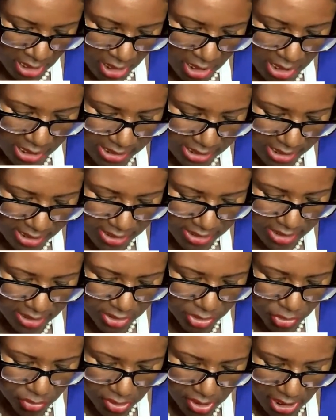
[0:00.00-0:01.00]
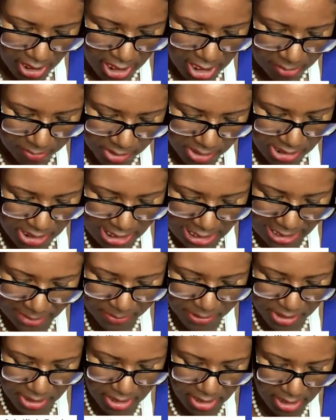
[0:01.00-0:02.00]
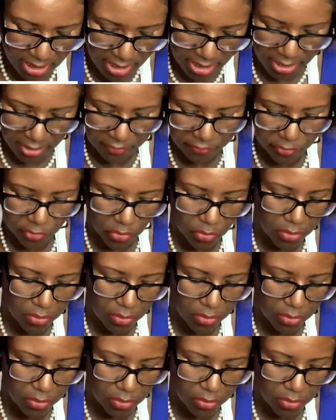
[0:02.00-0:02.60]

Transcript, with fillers: Caudell says you can keep the tops of